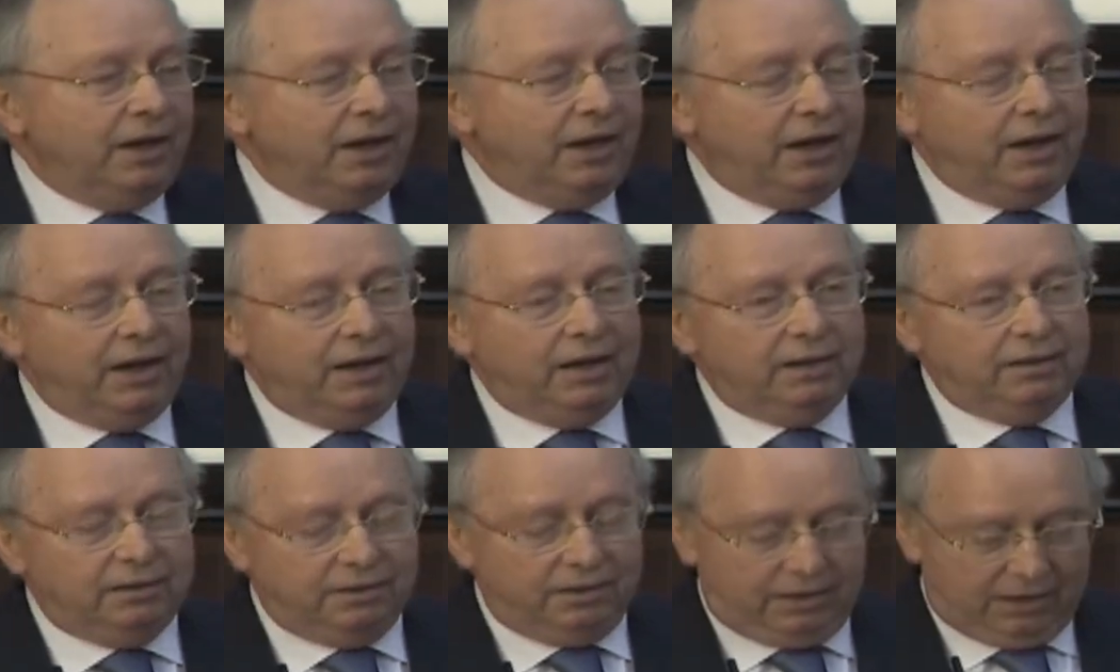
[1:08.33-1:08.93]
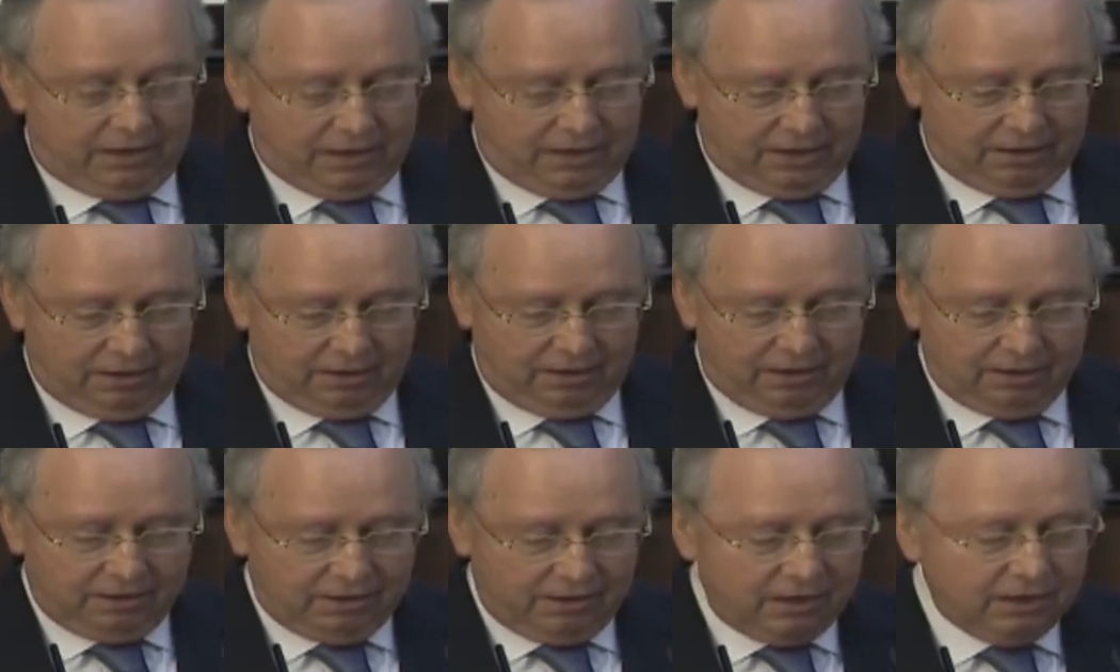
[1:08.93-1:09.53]
And,
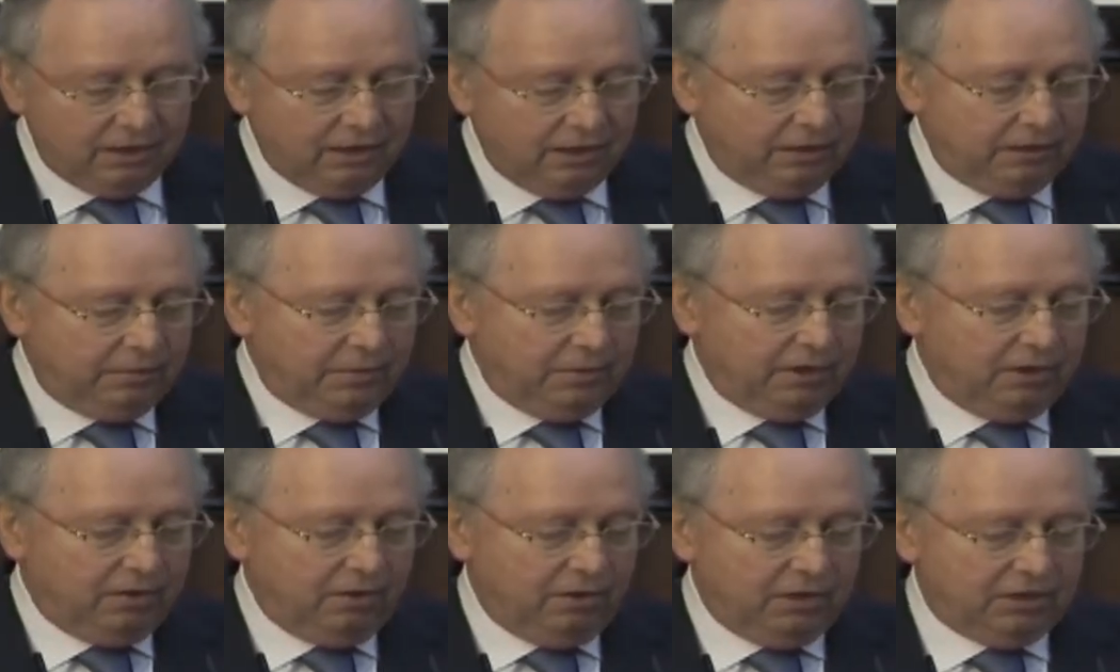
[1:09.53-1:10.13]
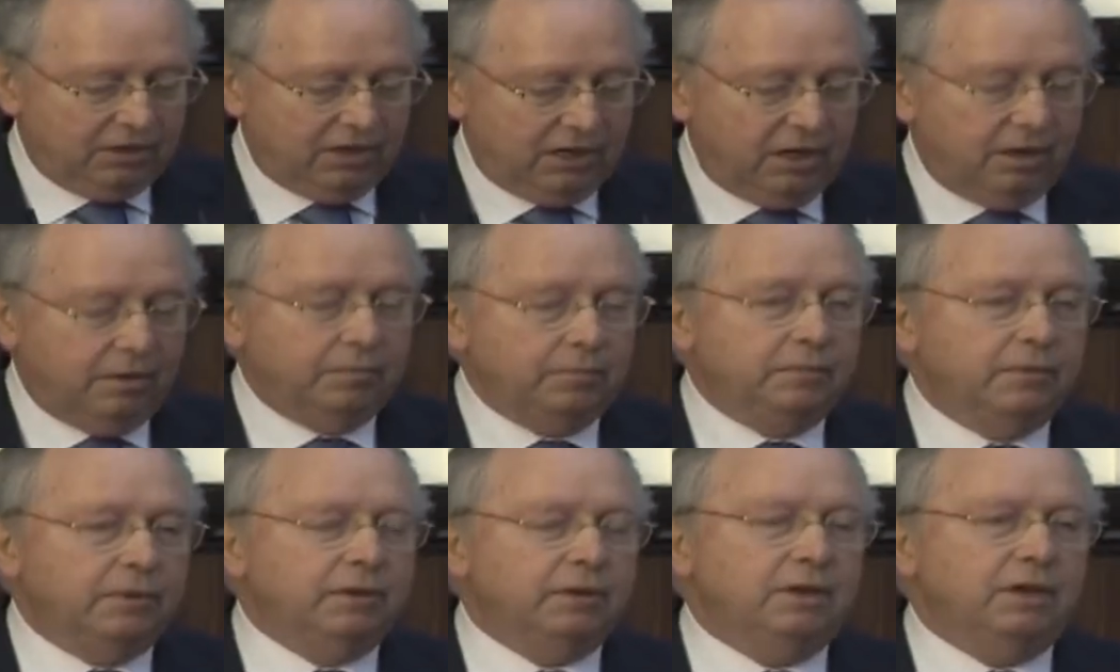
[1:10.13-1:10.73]
and thirdly, because
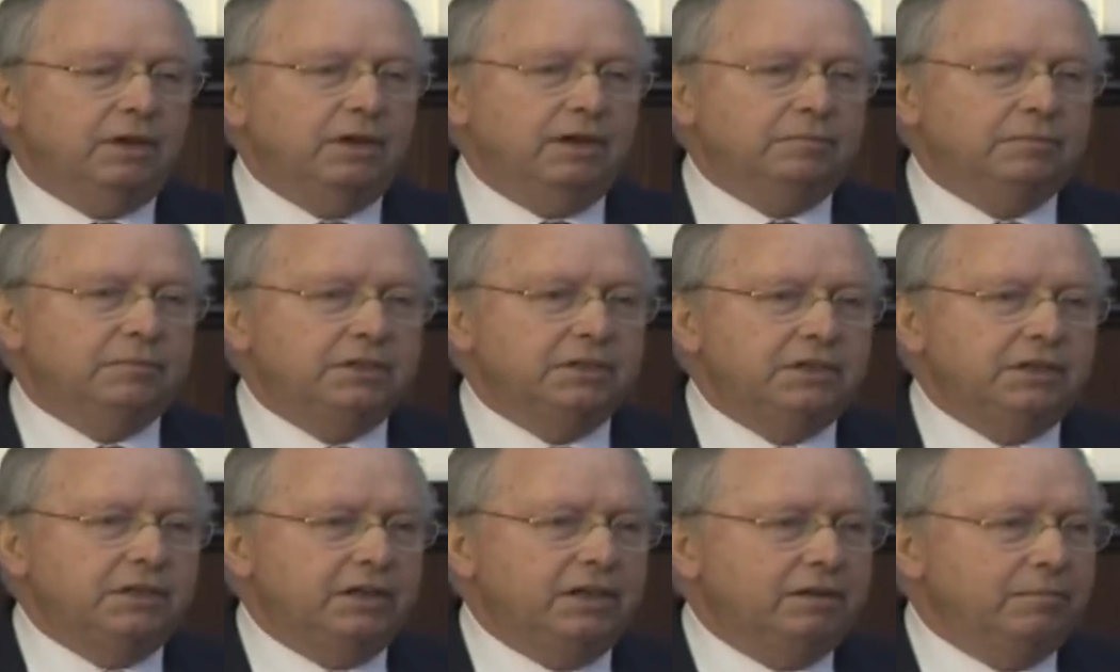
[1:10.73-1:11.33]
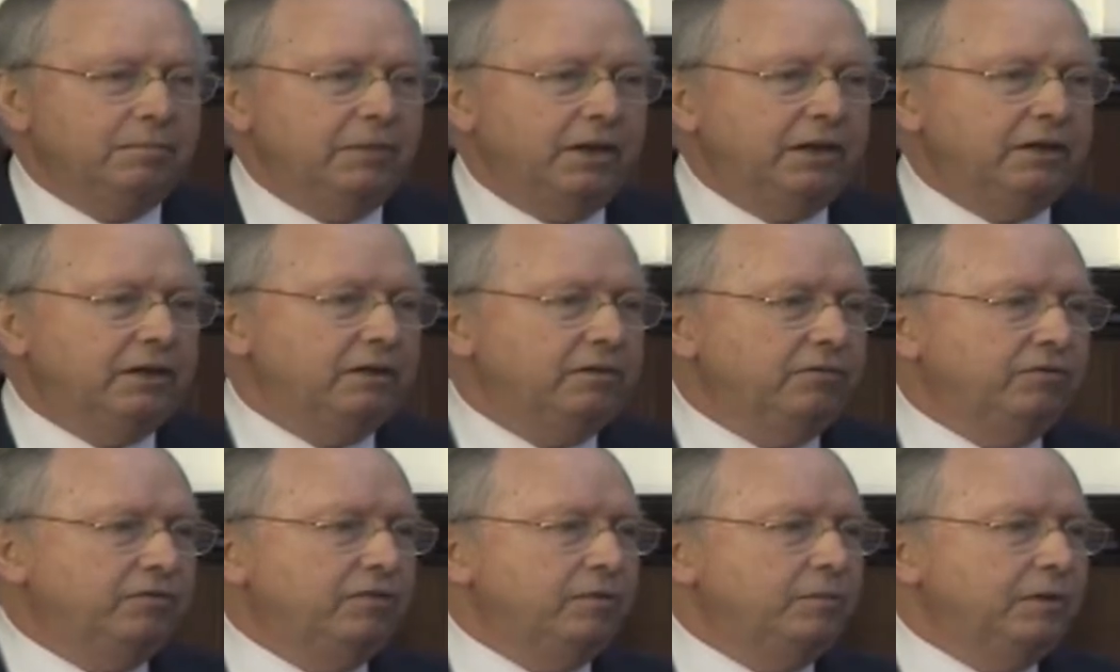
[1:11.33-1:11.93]
I'm, I'm seeing
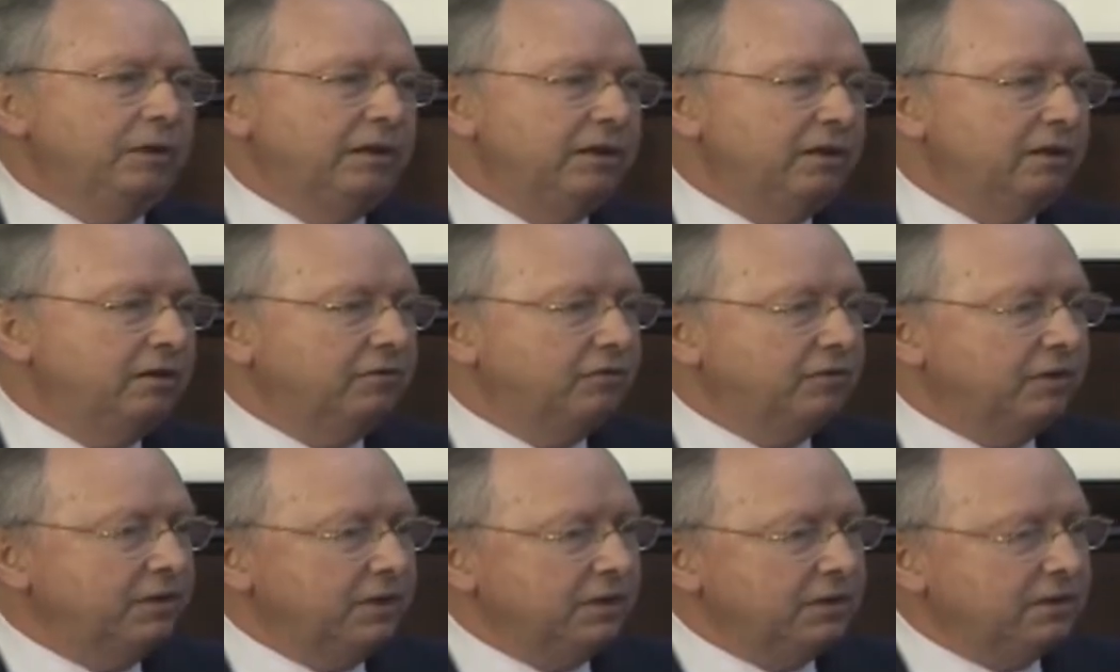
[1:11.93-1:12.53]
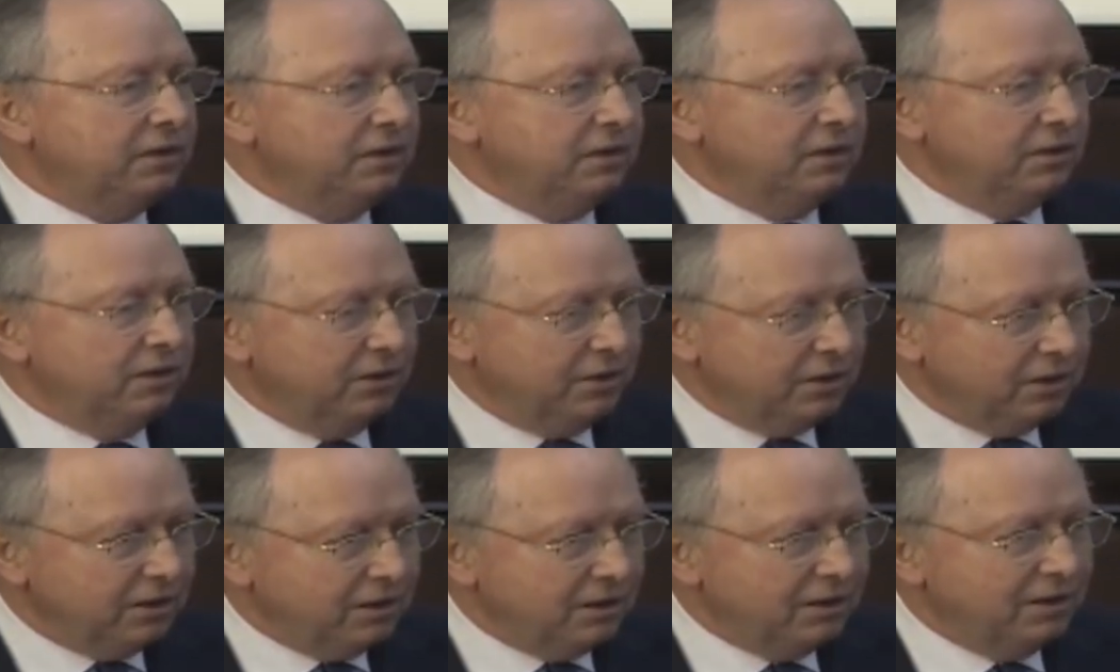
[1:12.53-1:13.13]
many familiar
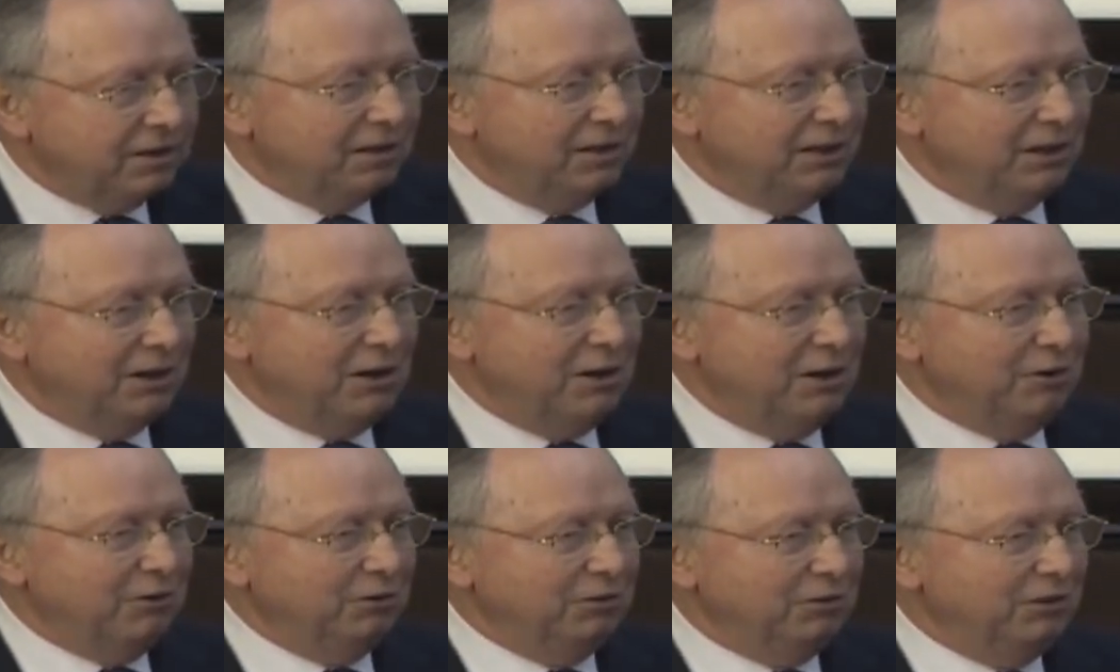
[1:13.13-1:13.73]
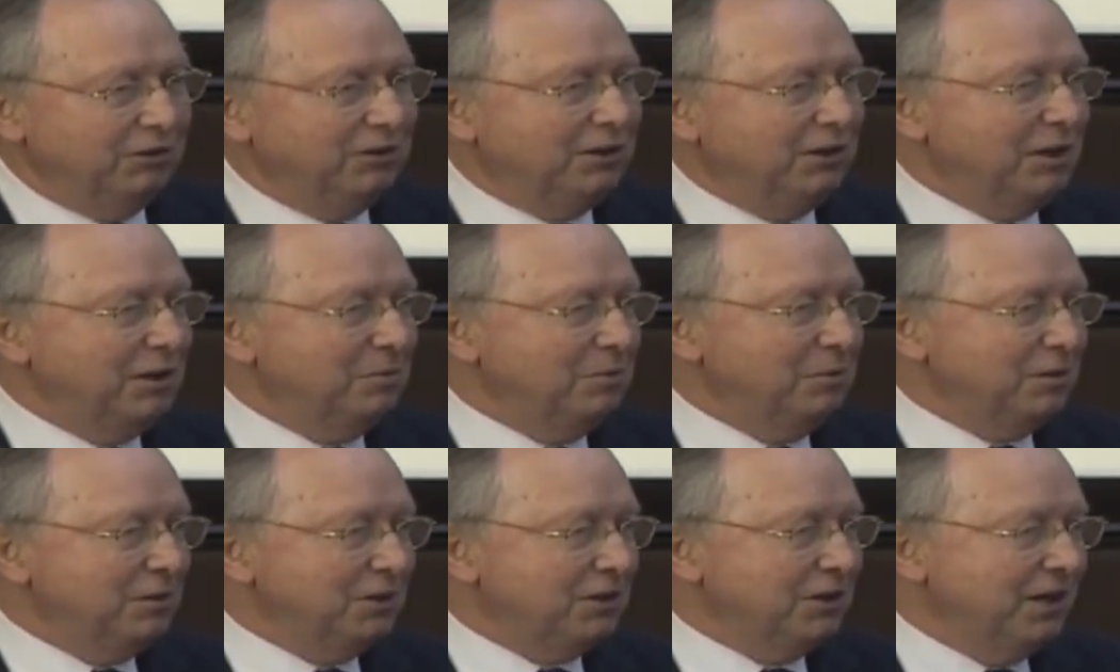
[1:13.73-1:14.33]
faces here around the
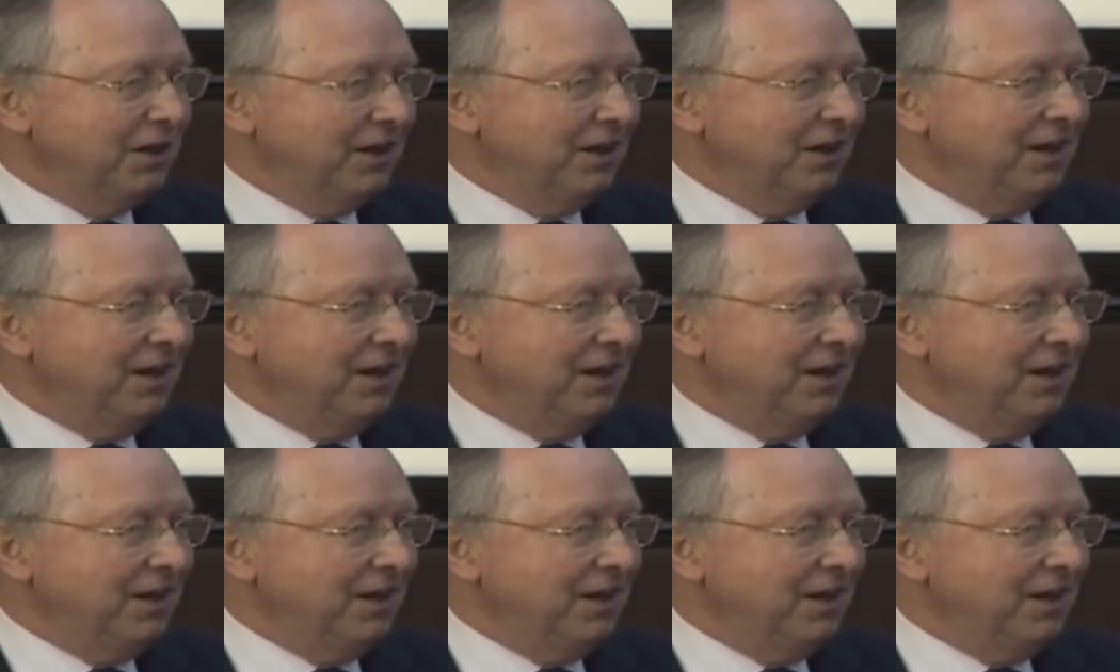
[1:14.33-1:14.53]
tables,